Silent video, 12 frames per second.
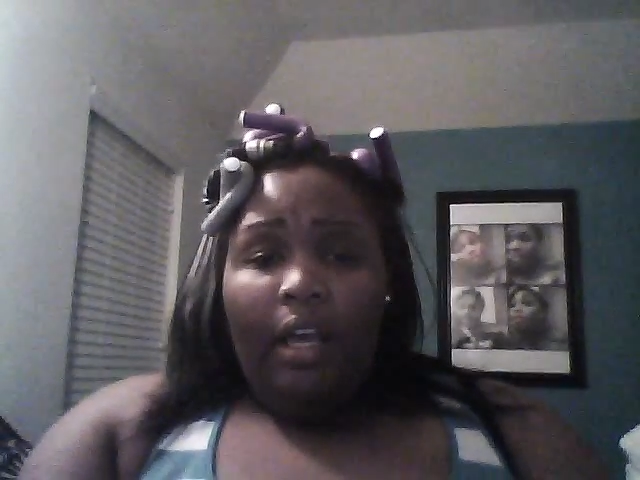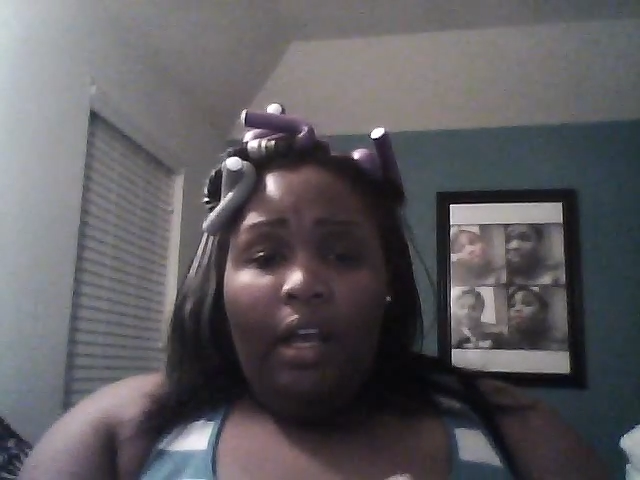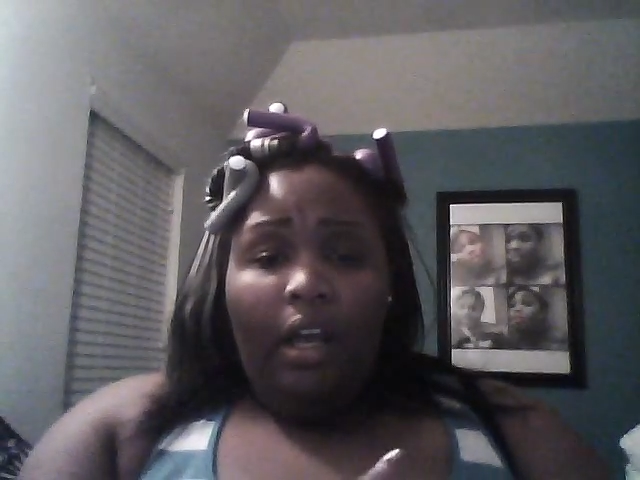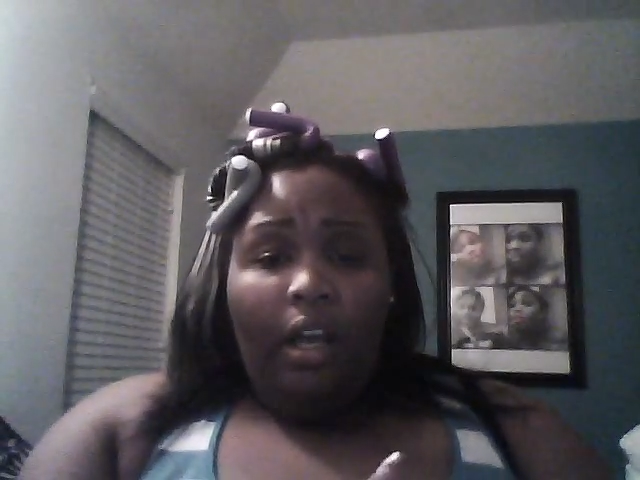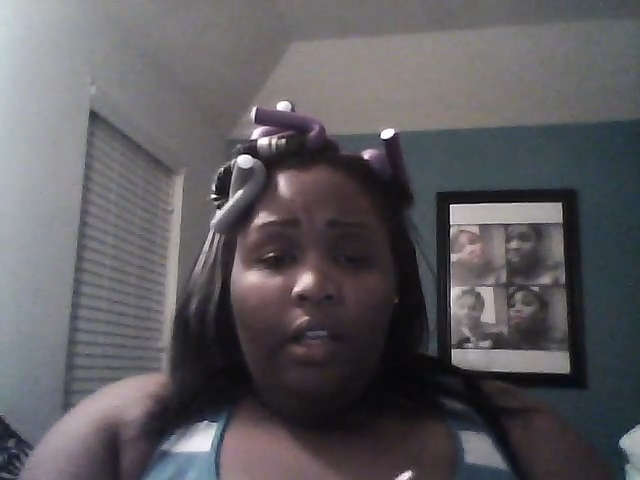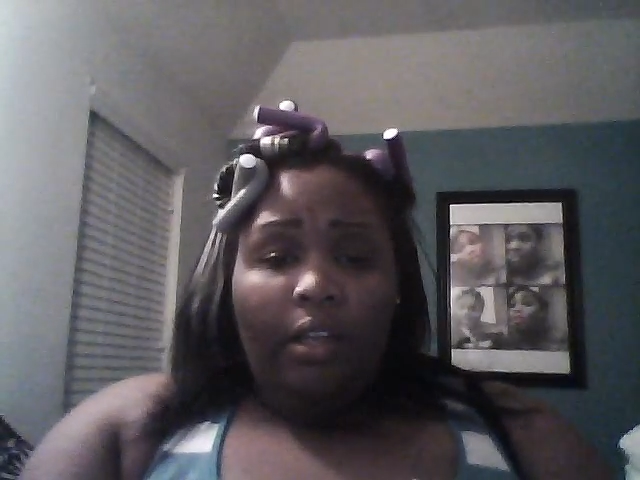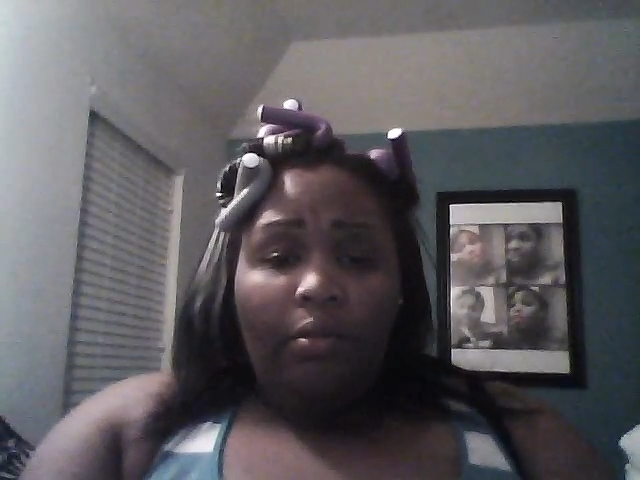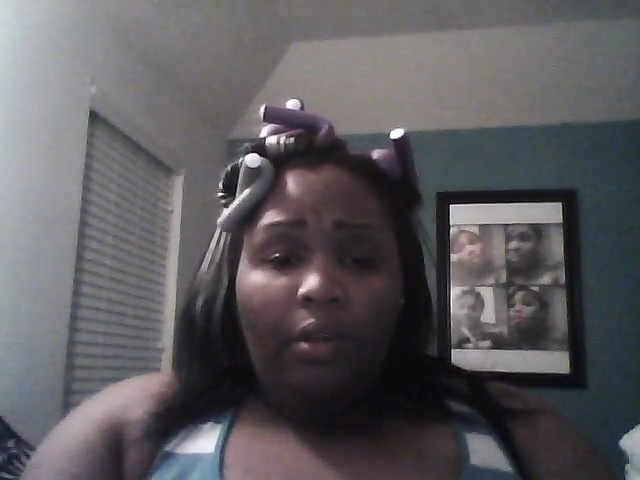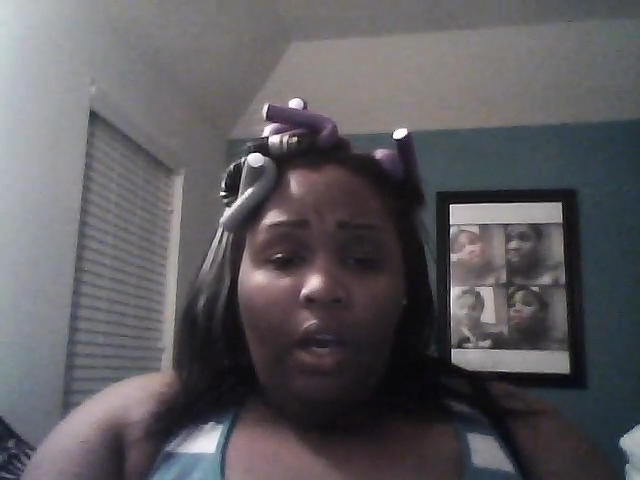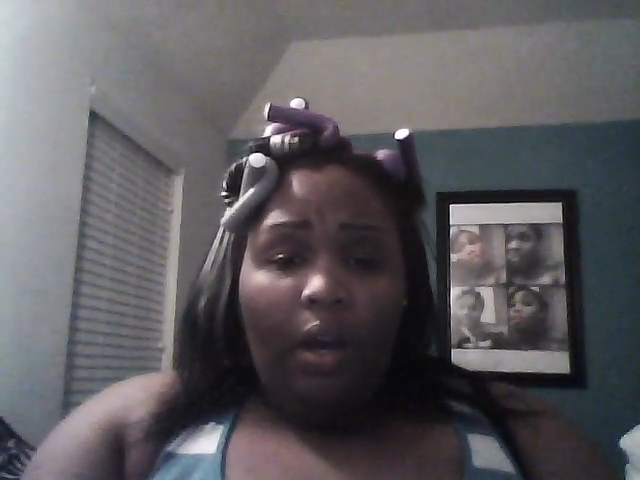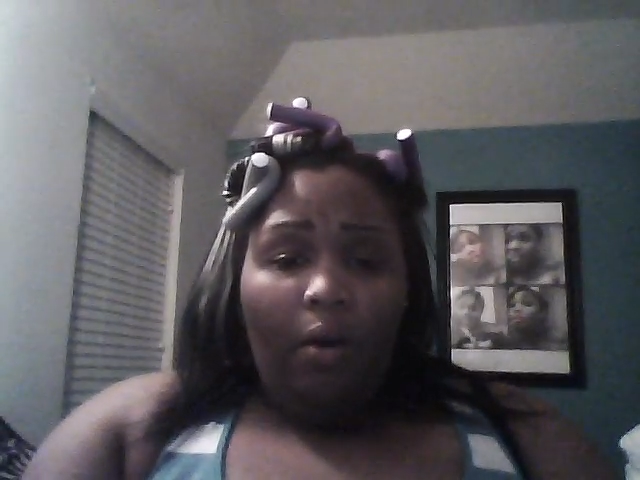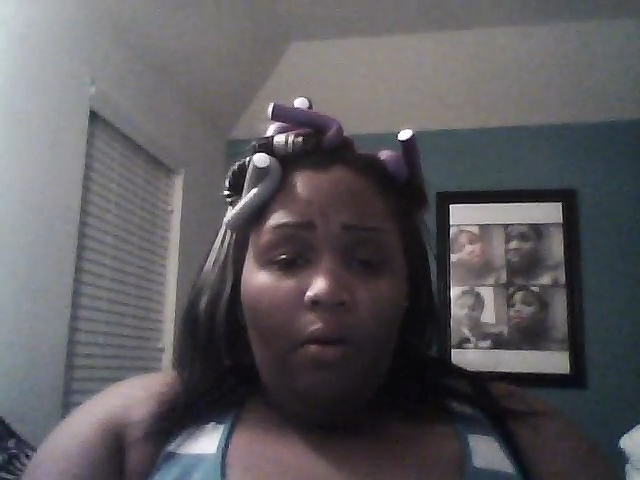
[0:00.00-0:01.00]
You
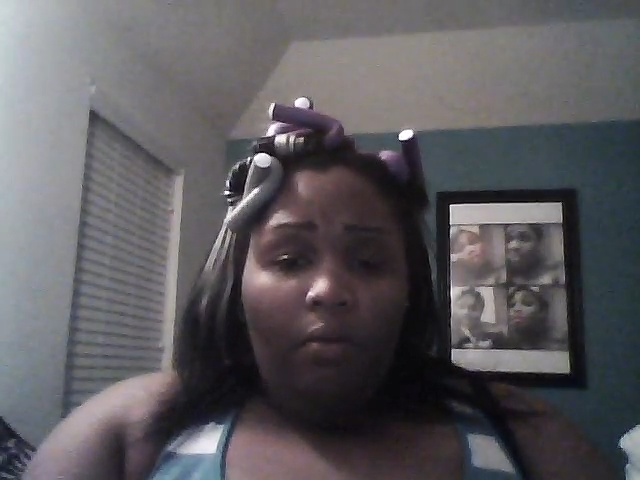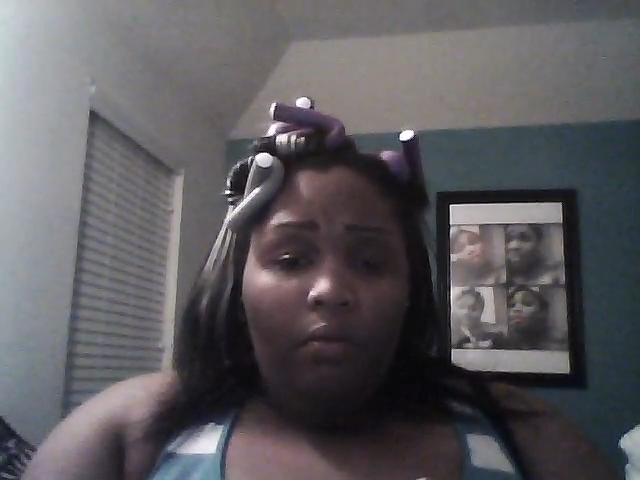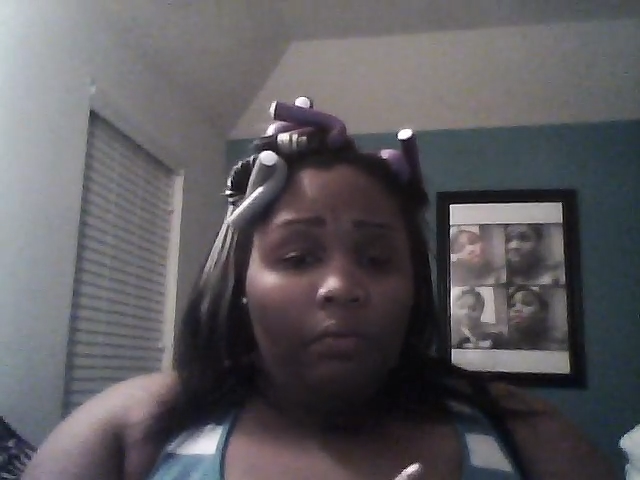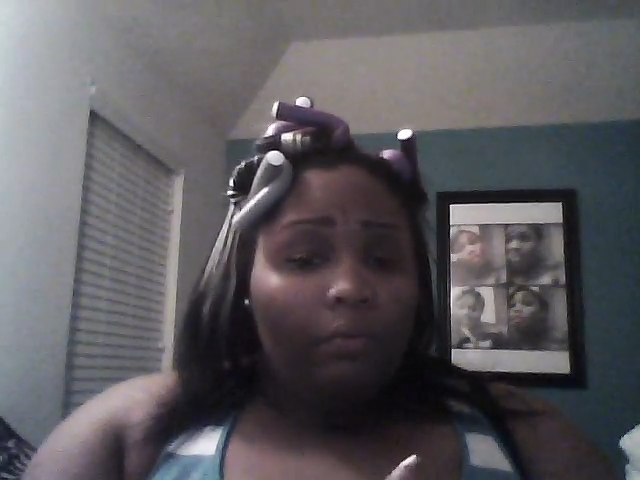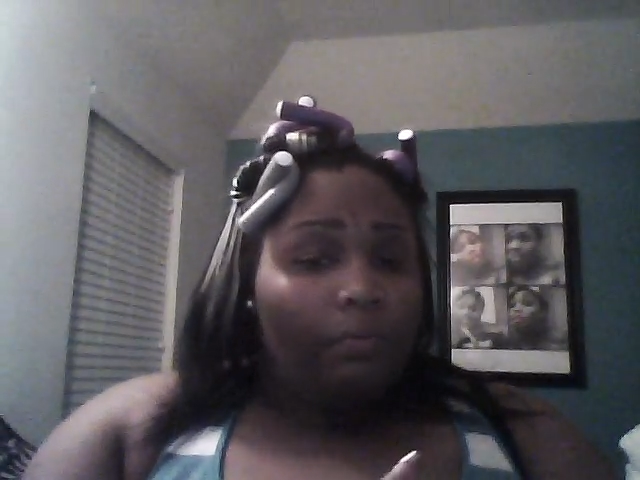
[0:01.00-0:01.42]
know,